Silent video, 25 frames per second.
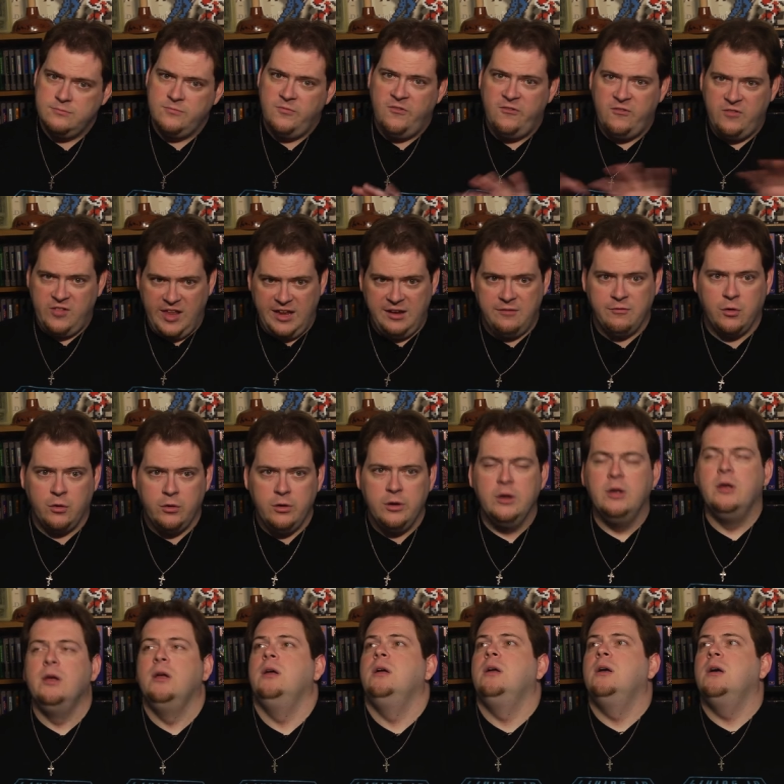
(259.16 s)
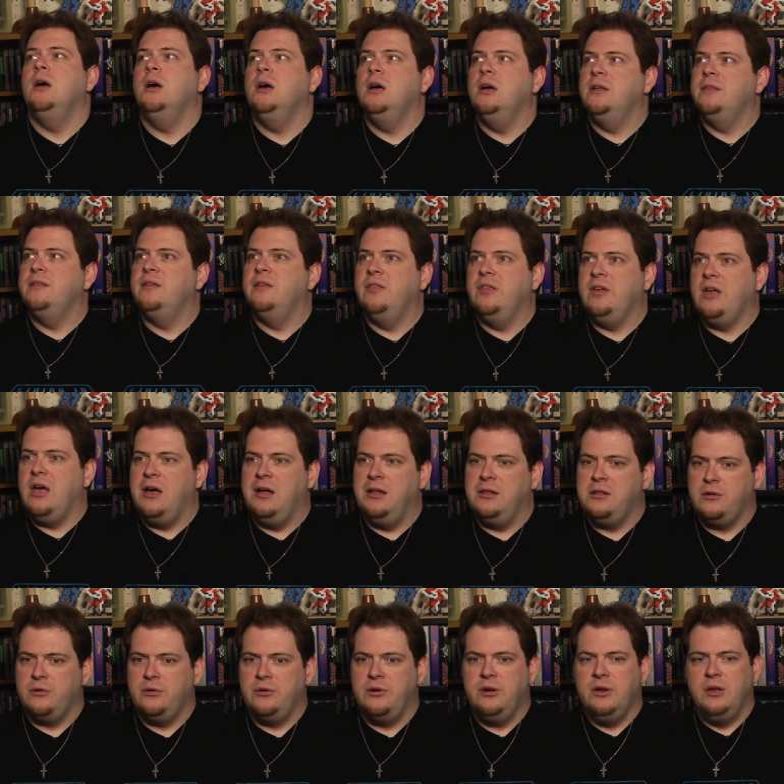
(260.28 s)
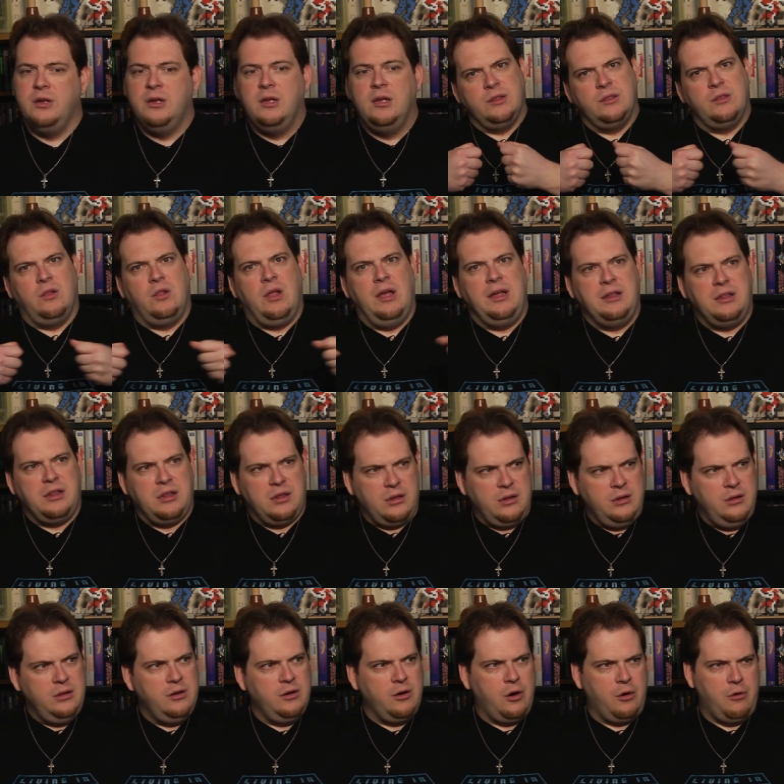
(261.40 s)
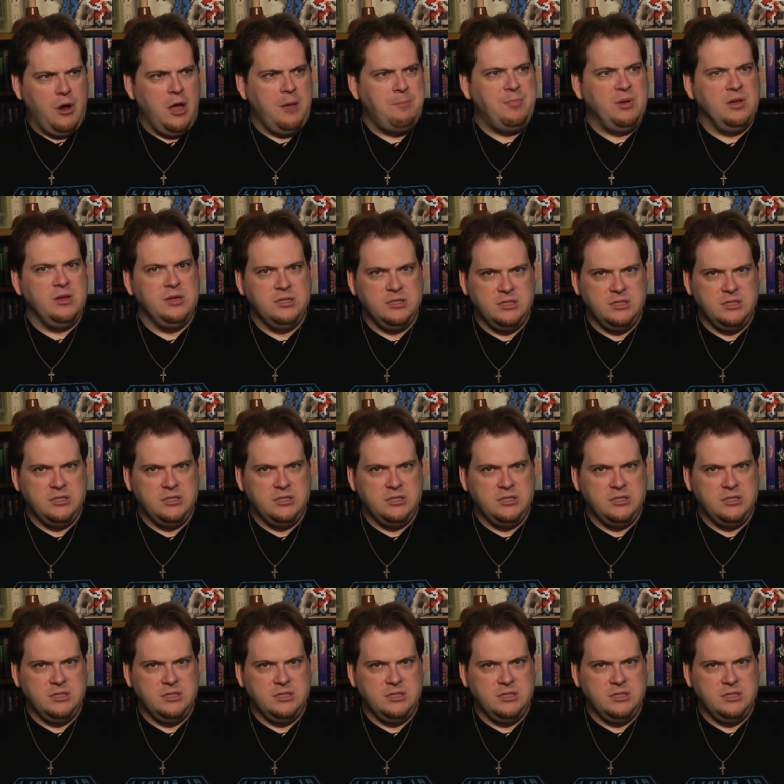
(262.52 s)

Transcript: flavor to the concert. The lights are up.